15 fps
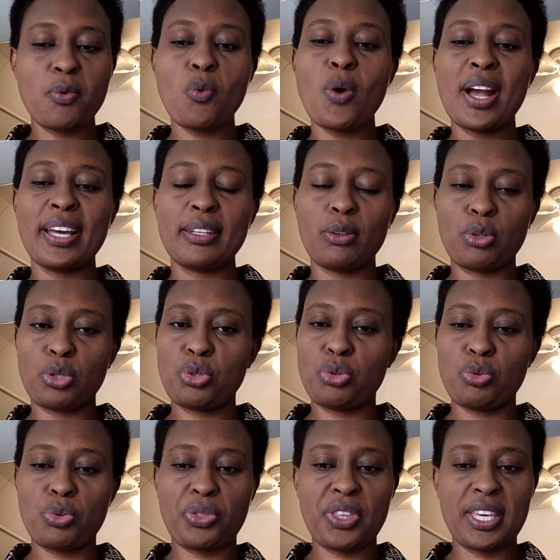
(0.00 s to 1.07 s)
one or
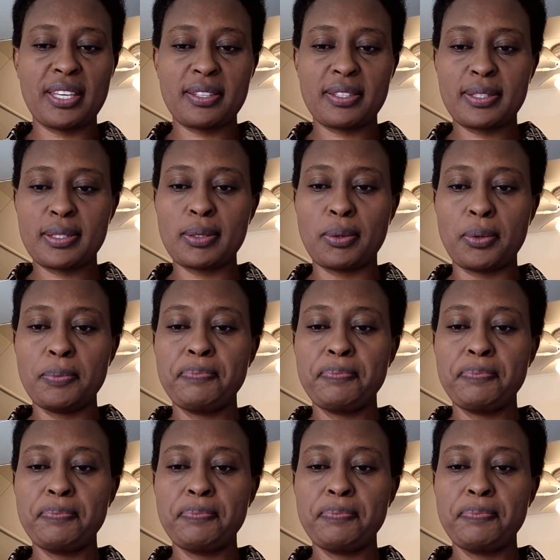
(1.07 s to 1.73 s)
two things. So